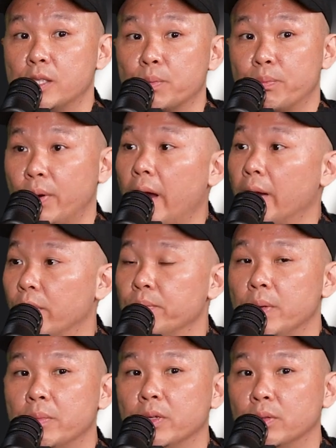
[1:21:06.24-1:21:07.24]
it's pride. When
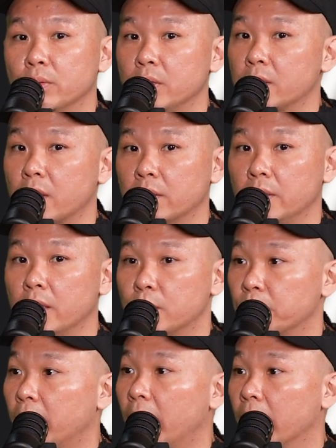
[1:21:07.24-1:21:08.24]
people know these kind of things,
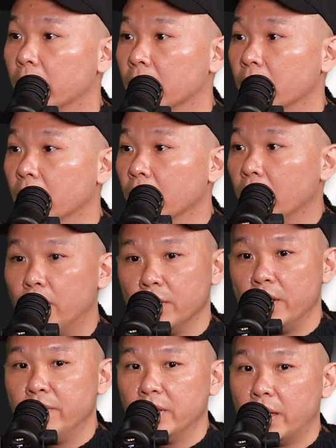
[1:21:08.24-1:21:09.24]
it's pride. Or
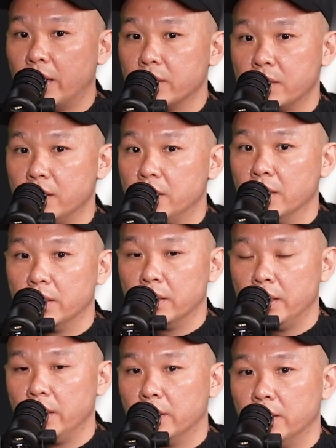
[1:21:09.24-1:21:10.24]
even us
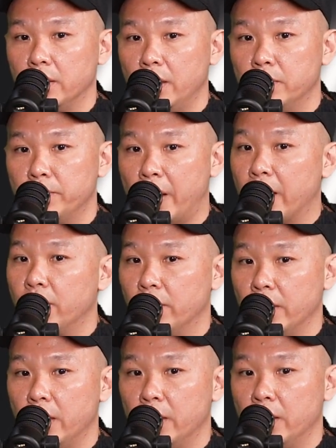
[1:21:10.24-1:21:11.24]
here in
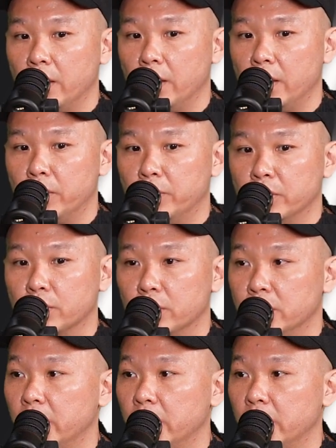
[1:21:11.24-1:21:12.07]
Bangkok, able to go to